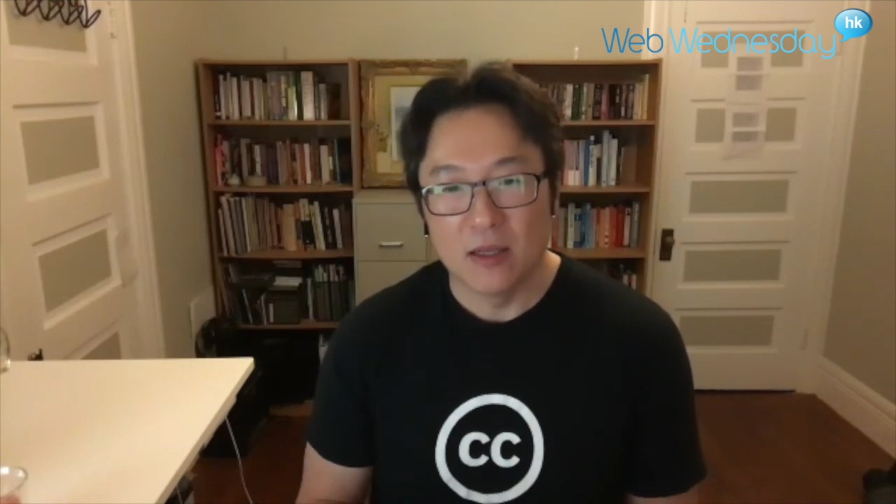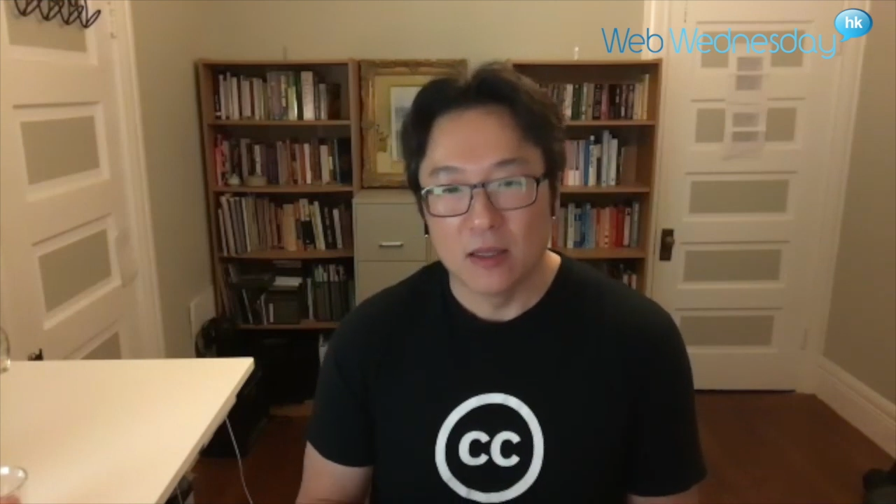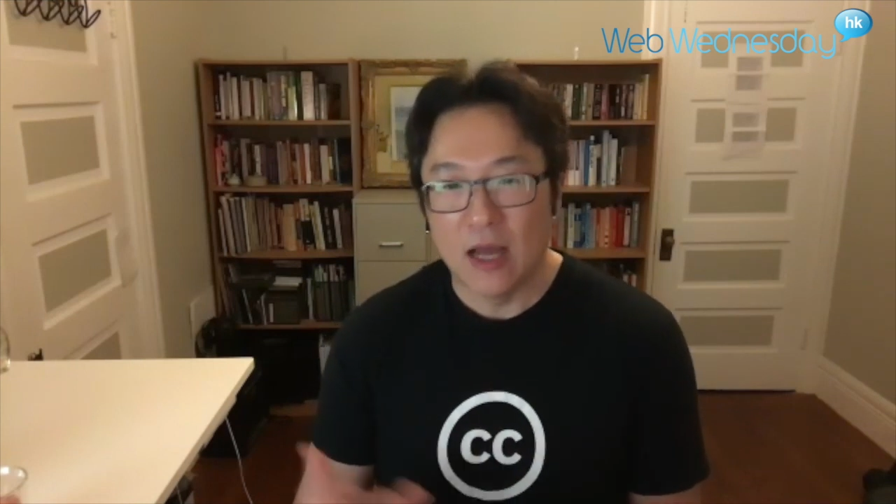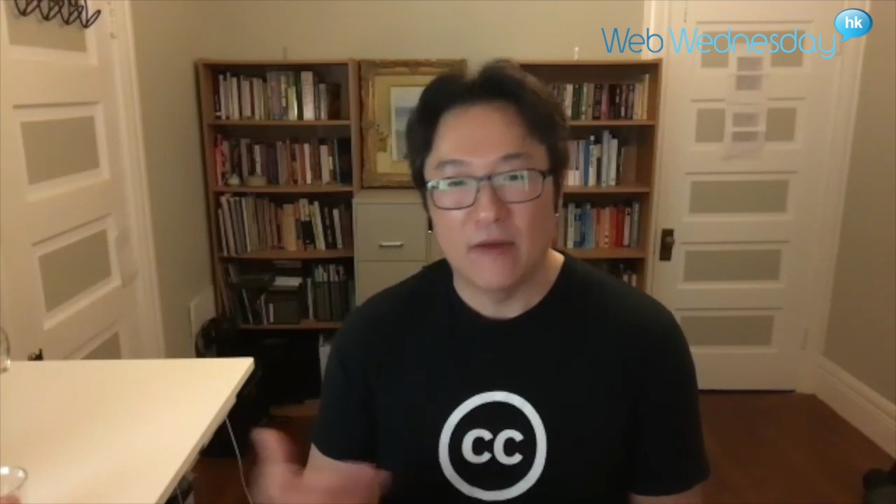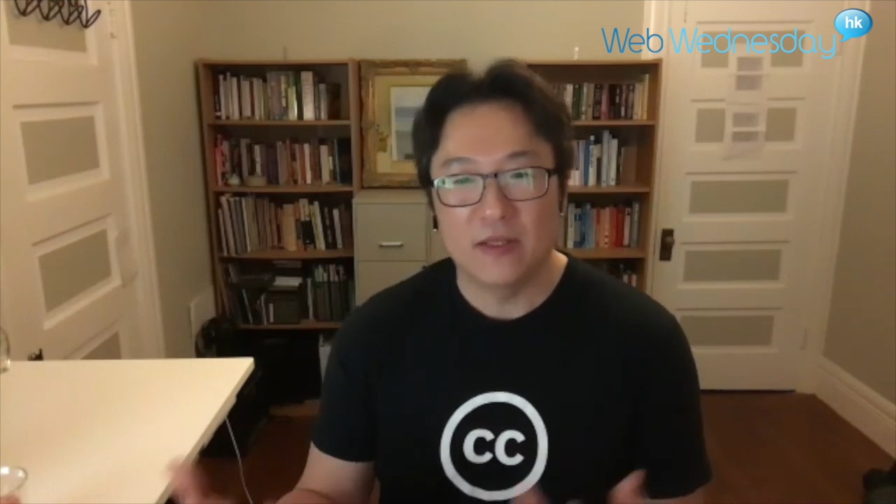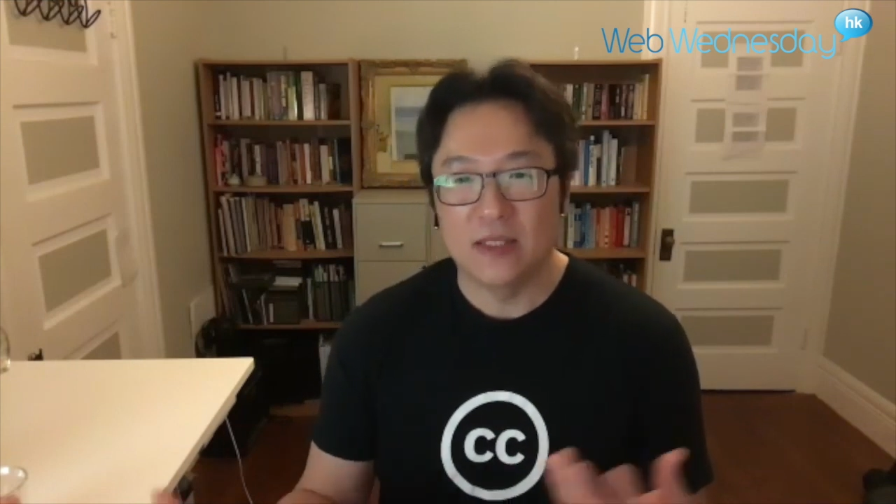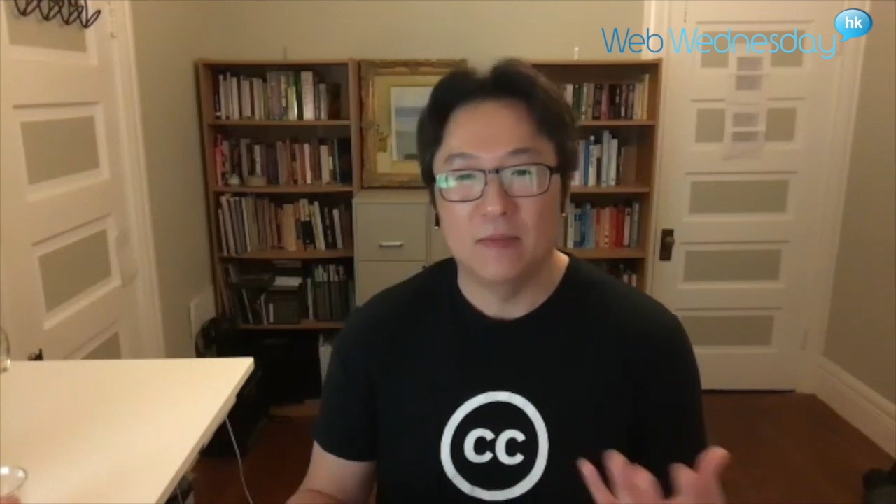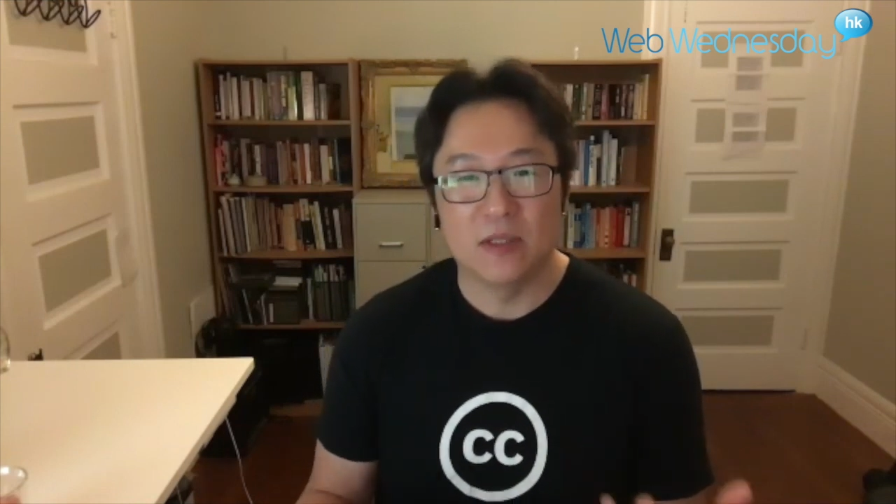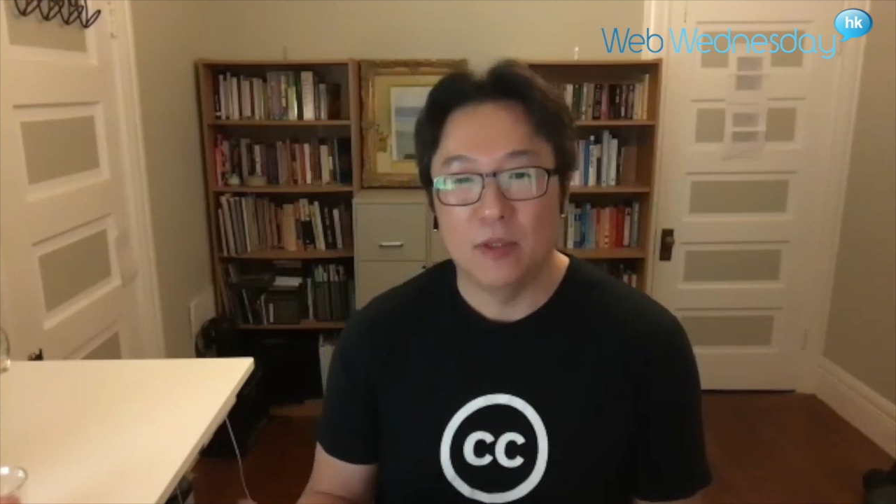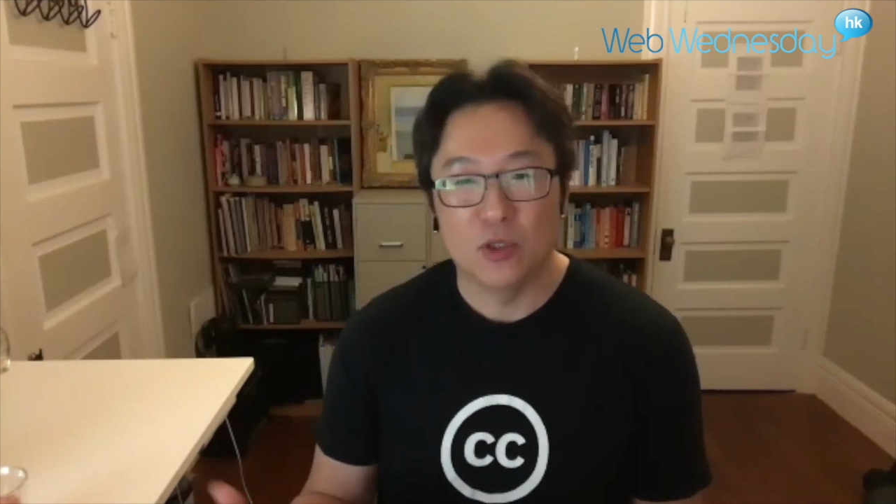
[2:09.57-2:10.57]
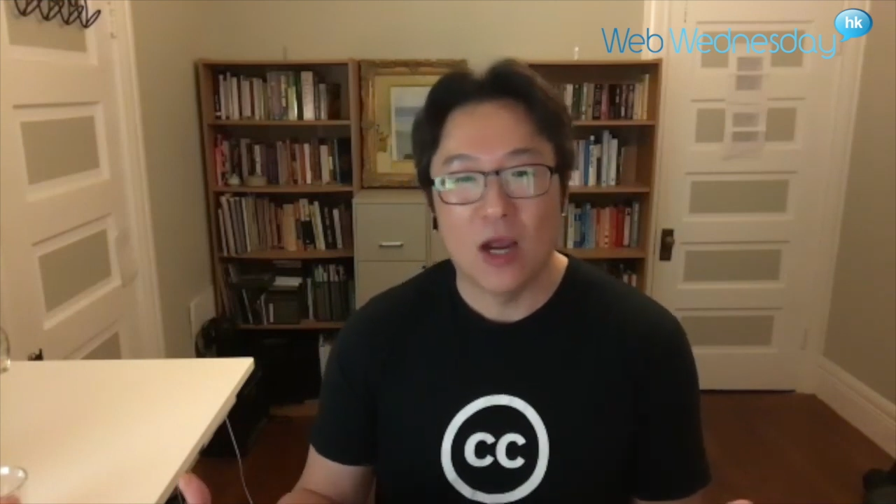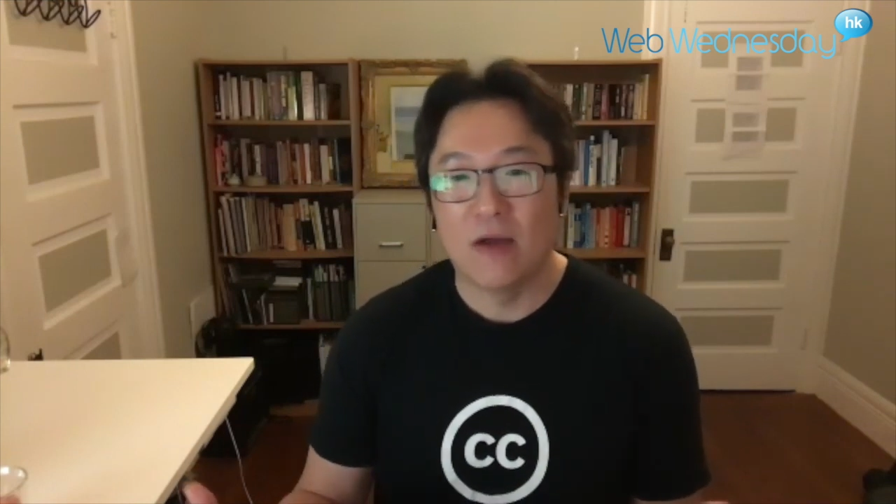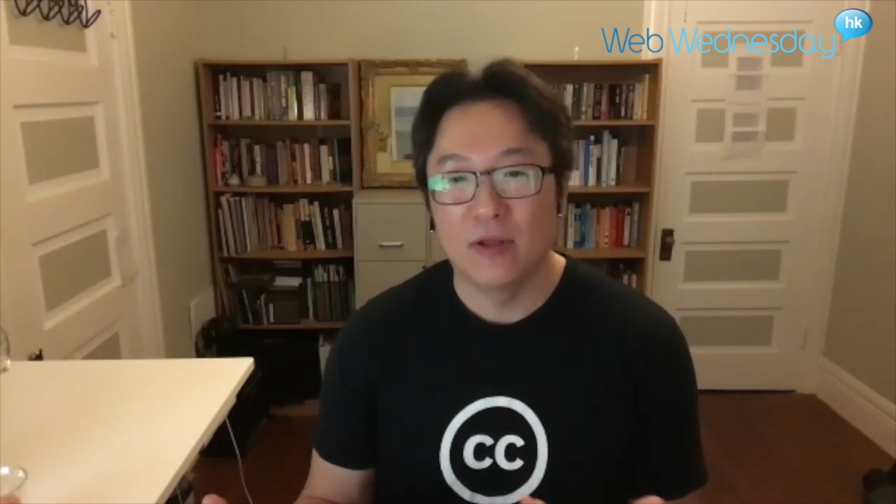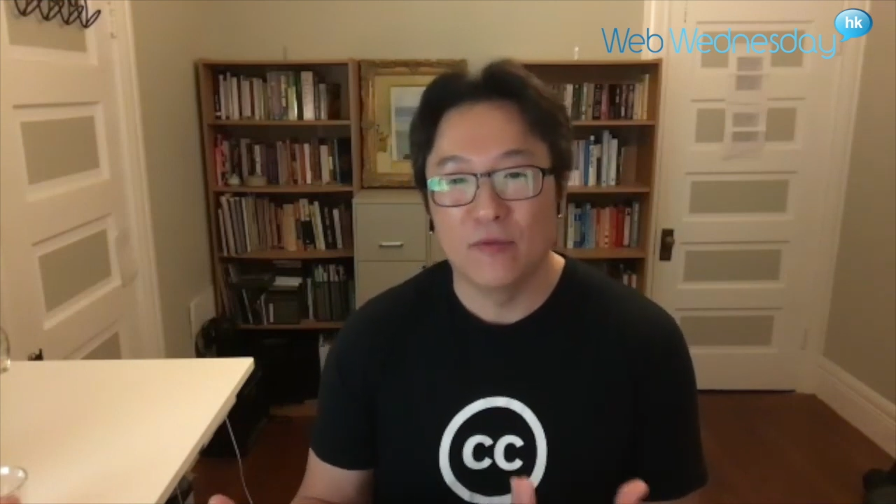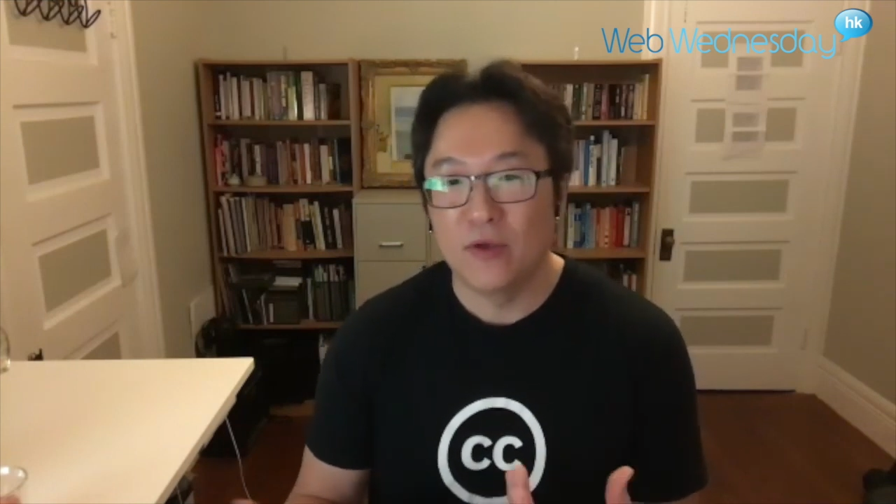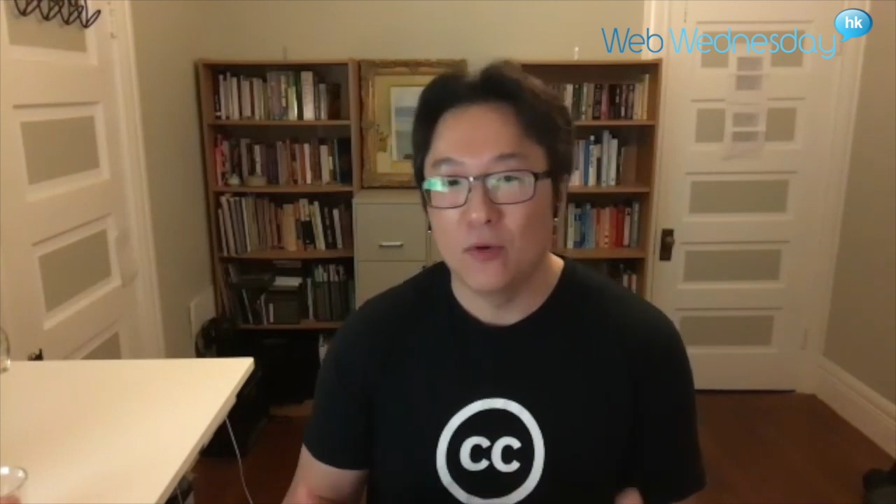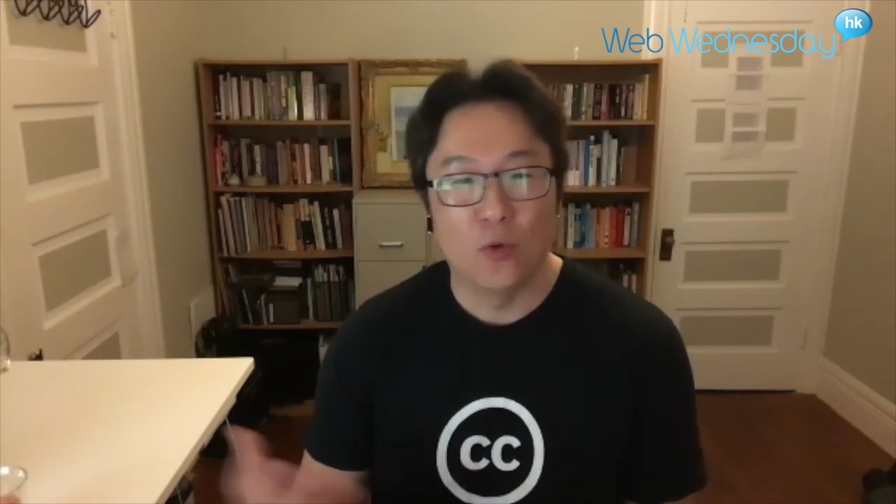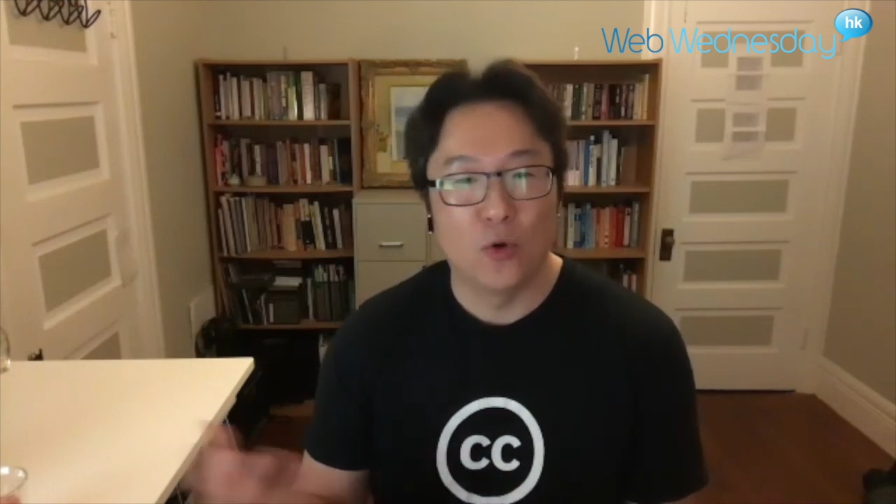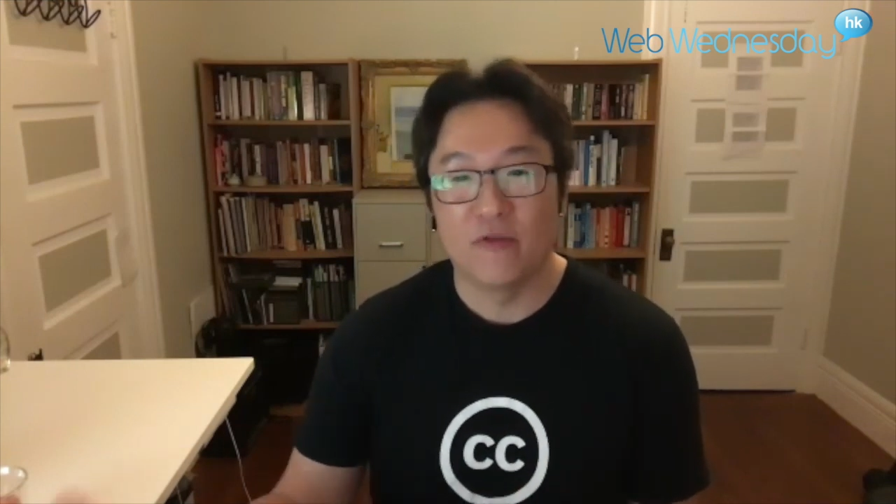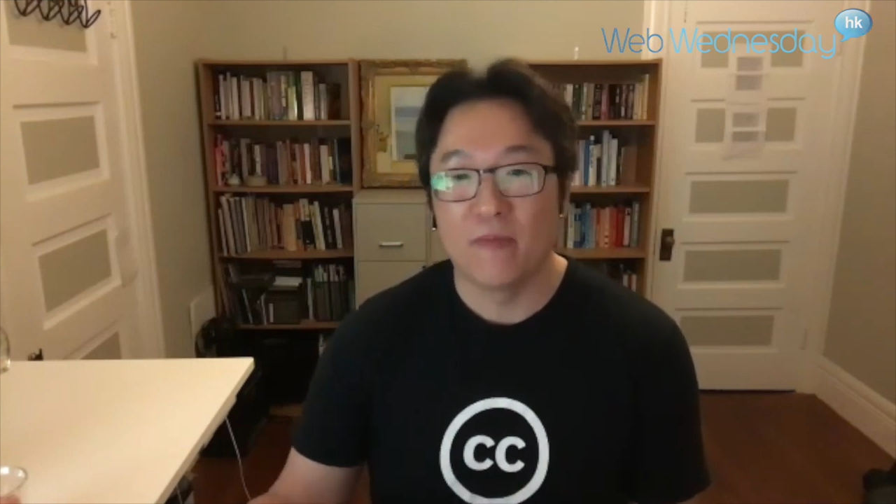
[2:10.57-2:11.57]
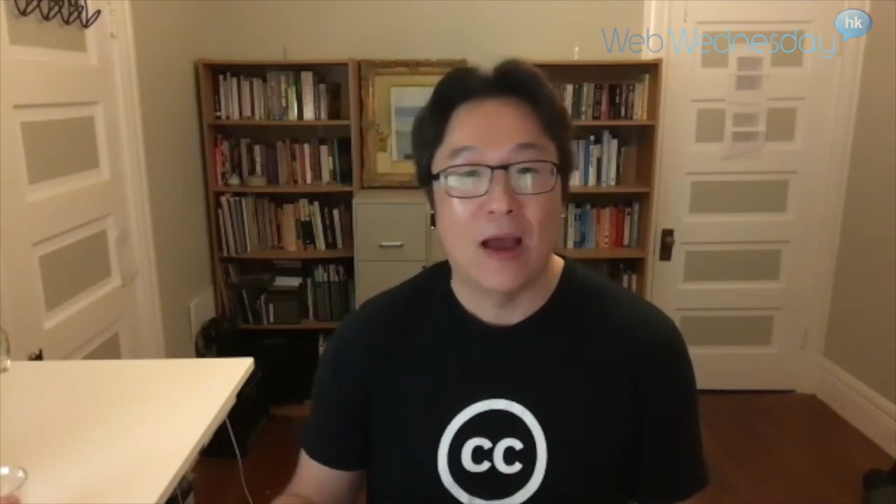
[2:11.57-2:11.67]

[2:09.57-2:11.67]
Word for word: and a lot of it seems to be traveling via word of